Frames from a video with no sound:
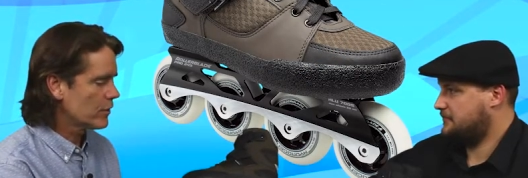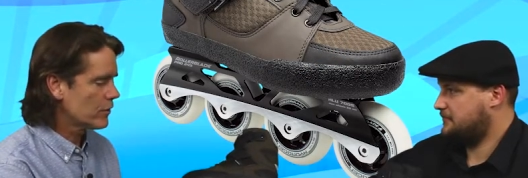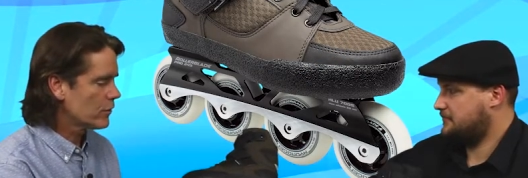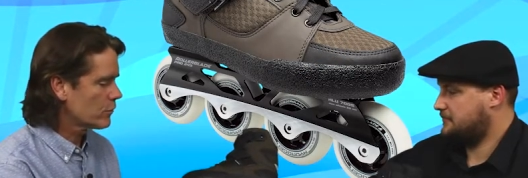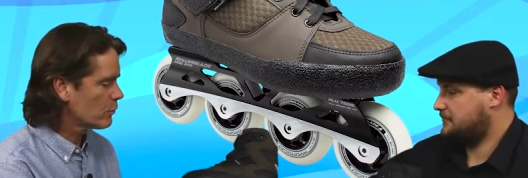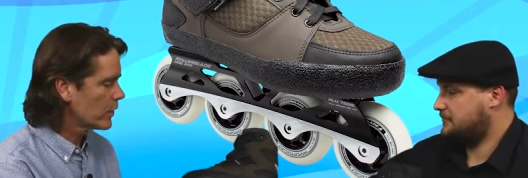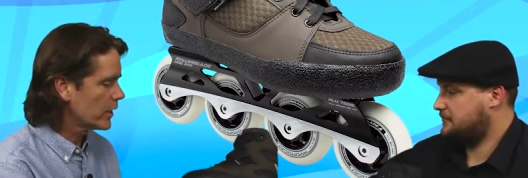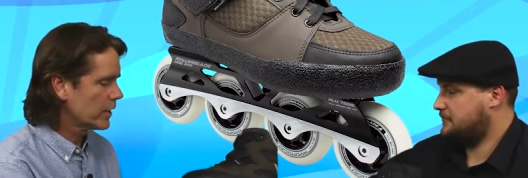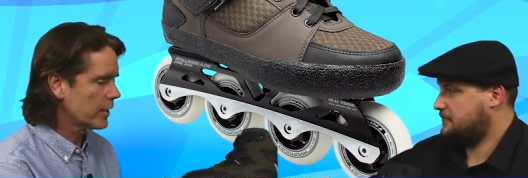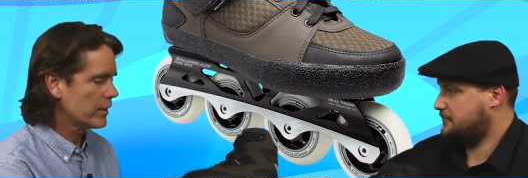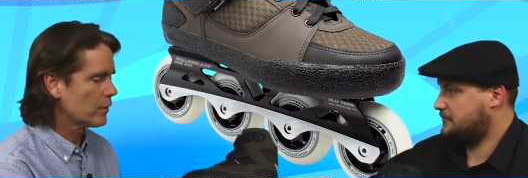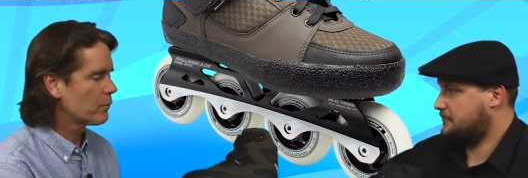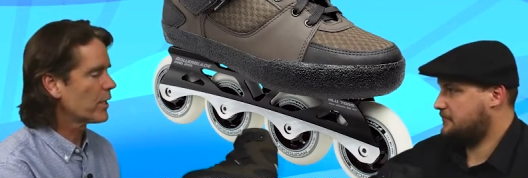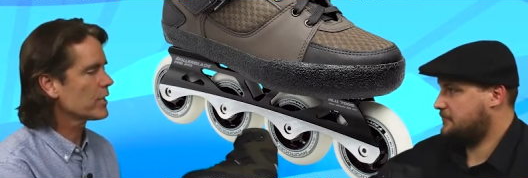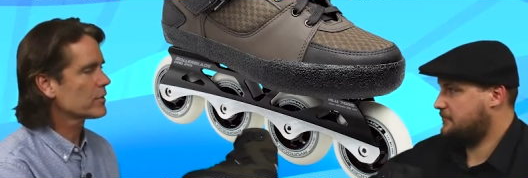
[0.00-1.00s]
Speaker 1: is really
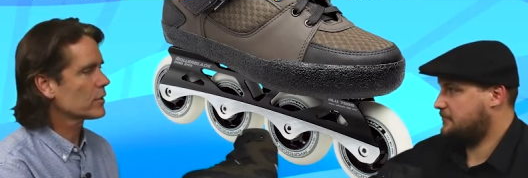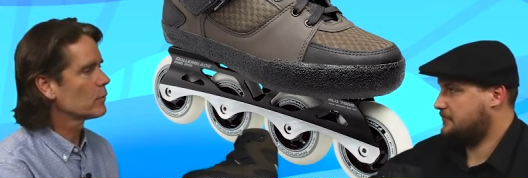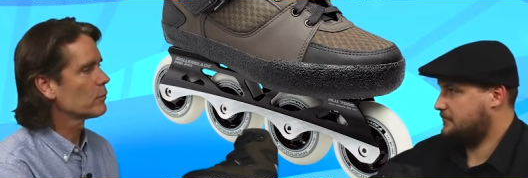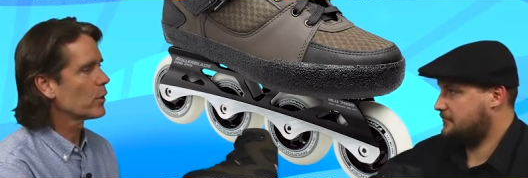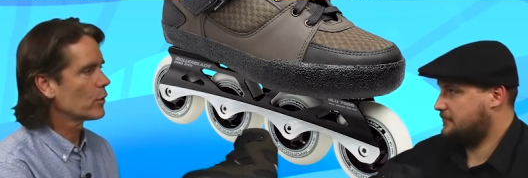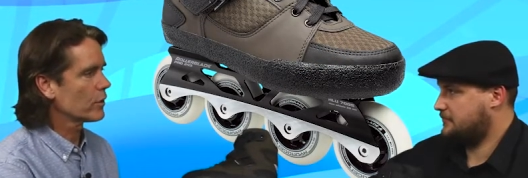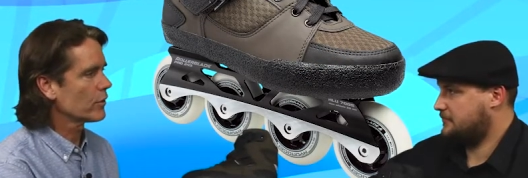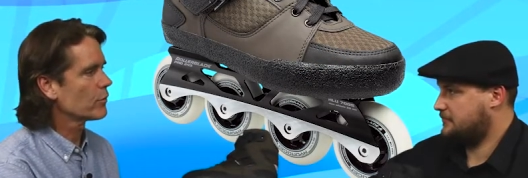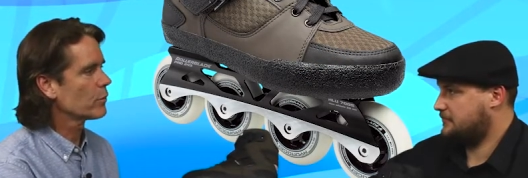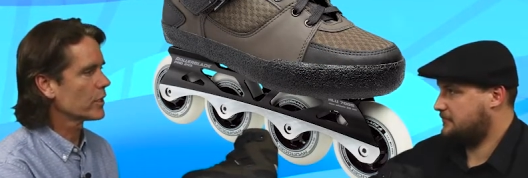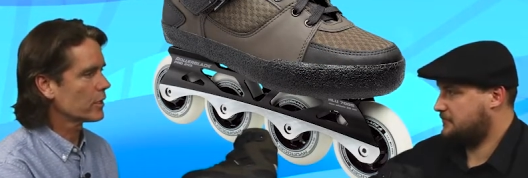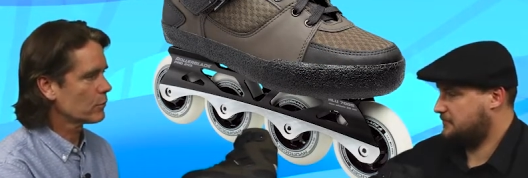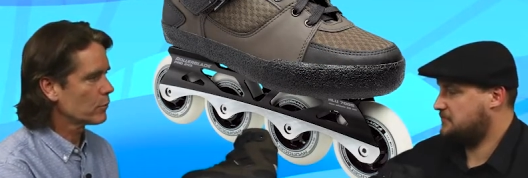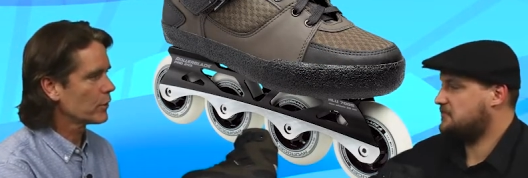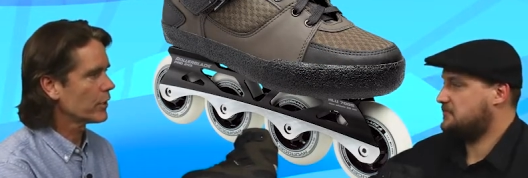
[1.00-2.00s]
the best components we
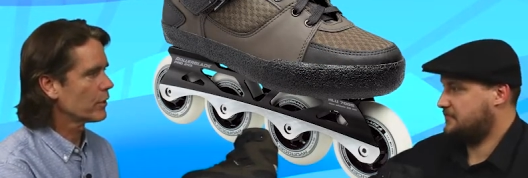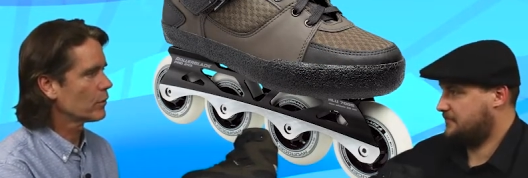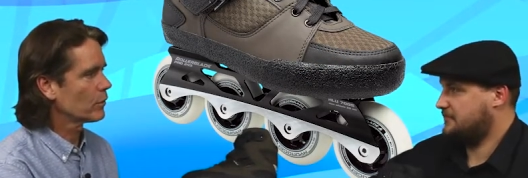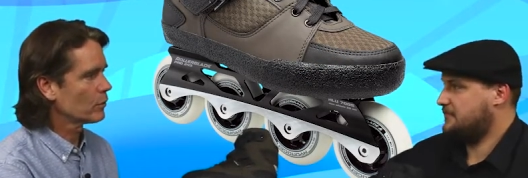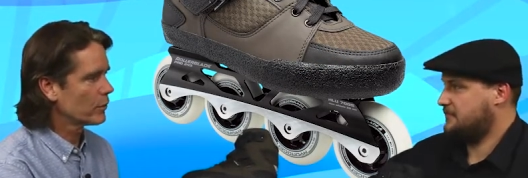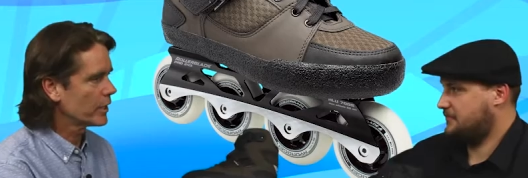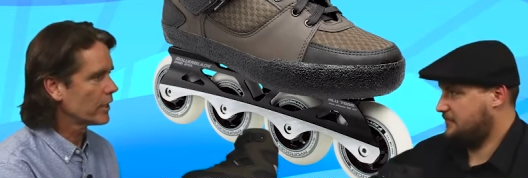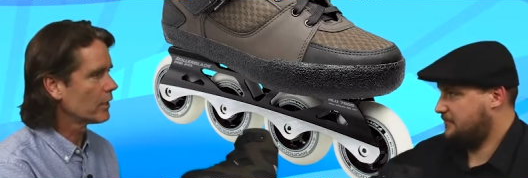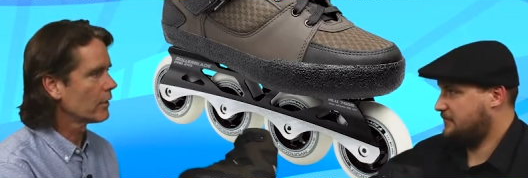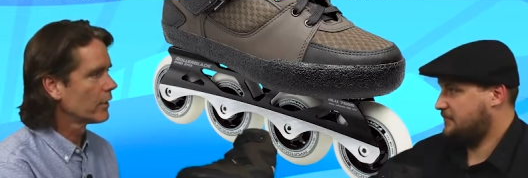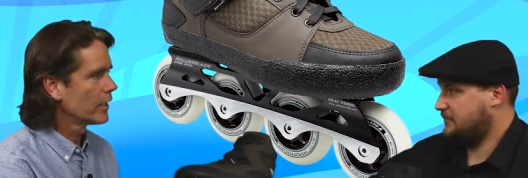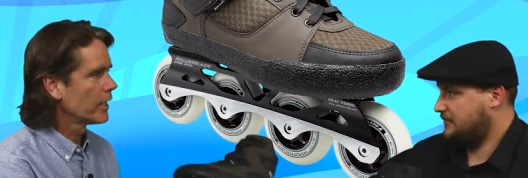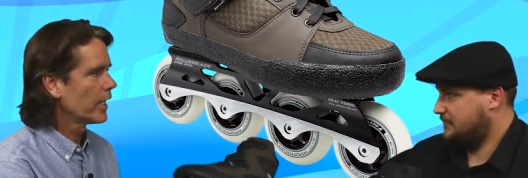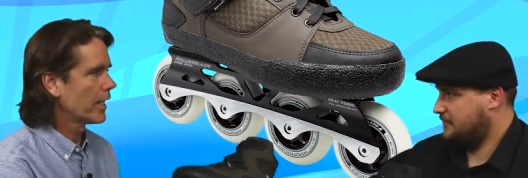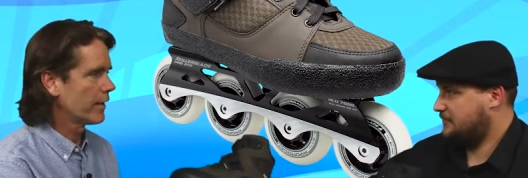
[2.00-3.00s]
can put into a wheel,
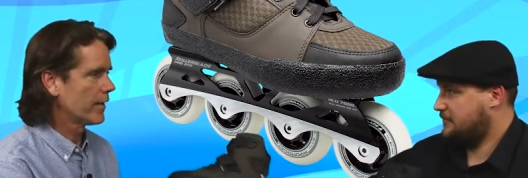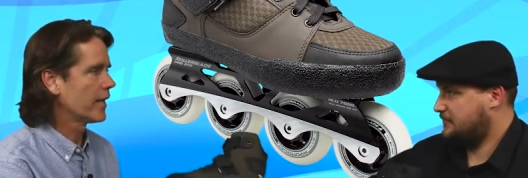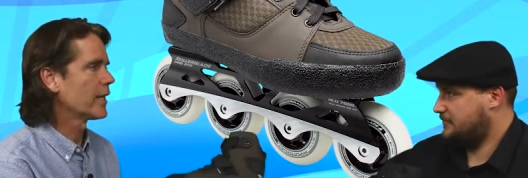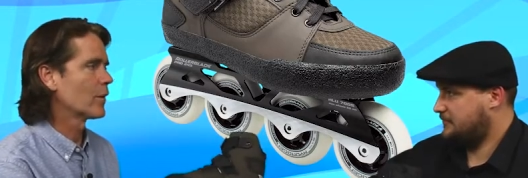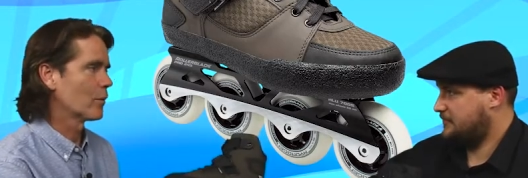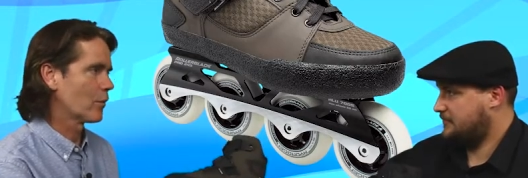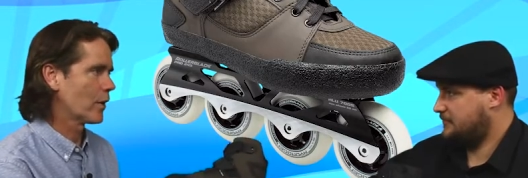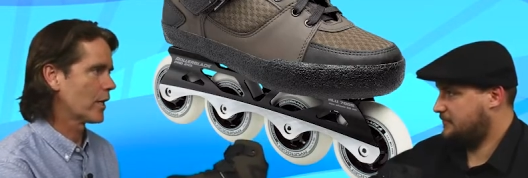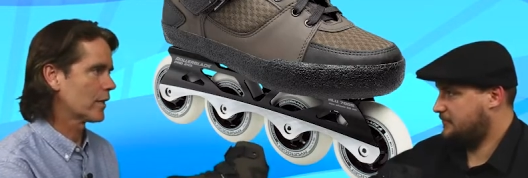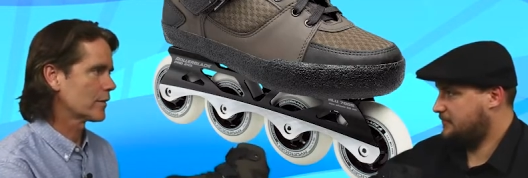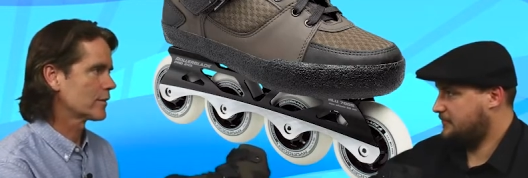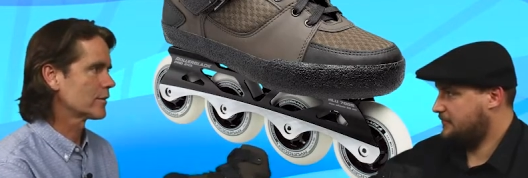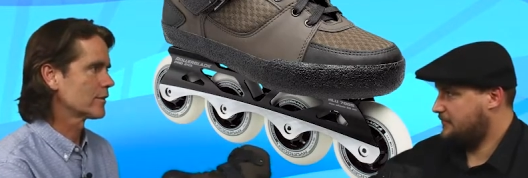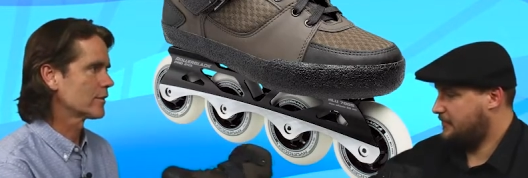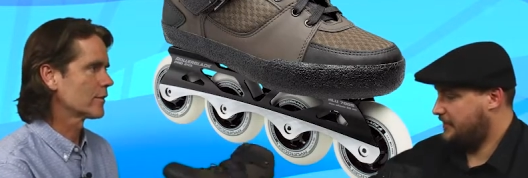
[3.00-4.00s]
and, and it
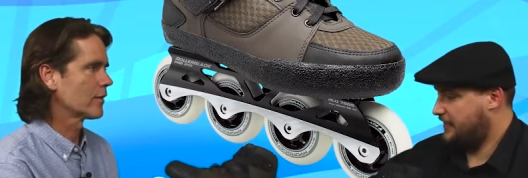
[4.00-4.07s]
works.